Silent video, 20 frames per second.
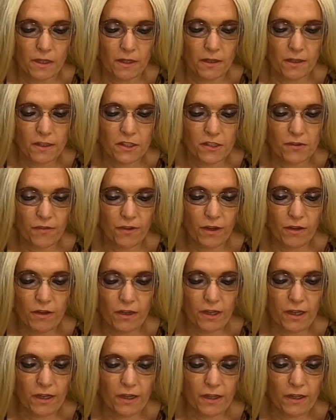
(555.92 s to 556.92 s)
It's very
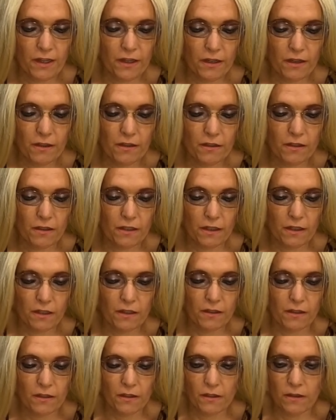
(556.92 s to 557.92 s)
clear,
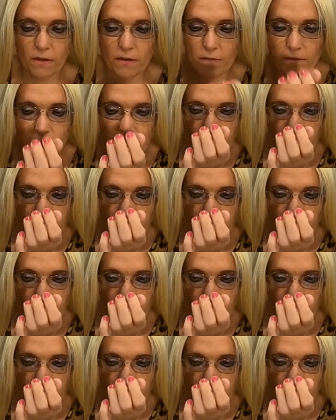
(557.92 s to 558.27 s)
and